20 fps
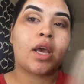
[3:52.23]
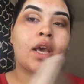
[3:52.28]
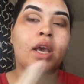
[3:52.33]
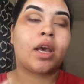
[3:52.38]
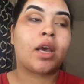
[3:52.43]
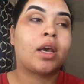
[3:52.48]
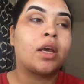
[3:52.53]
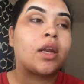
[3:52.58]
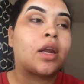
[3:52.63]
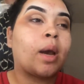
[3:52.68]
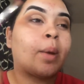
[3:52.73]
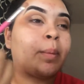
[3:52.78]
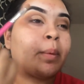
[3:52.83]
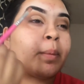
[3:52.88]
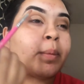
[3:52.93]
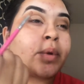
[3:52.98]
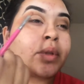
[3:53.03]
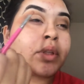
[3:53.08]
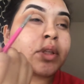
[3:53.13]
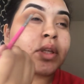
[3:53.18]
And I'm
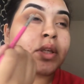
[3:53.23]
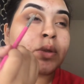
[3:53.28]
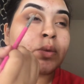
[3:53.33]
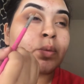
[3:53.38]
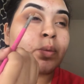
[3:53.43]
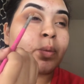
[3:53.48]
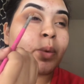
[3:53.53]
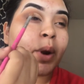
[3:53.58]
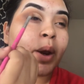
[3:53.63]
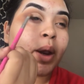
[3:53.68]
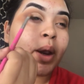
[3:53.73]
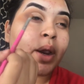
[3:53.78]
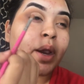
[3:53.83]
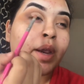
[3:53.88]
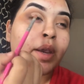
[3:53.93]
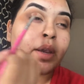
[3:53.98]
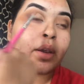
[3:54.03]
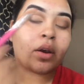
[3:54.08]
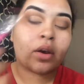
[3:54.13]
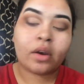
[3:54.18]
gonna put this
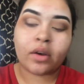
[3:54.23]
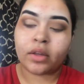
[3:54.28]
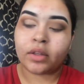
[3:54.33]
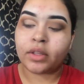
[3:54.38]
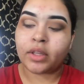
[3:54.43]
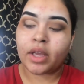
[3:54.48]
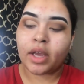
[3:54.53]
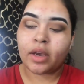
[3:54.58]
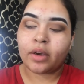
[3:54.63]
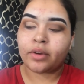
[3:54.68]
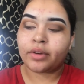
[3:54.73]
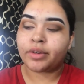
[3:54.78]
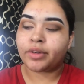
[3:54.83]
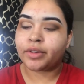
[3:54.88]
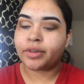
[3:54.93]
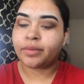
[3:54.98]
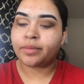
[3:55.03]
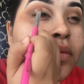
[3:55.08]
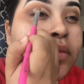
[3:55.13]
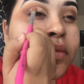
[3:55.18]
right on the
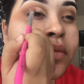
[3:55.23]
outer.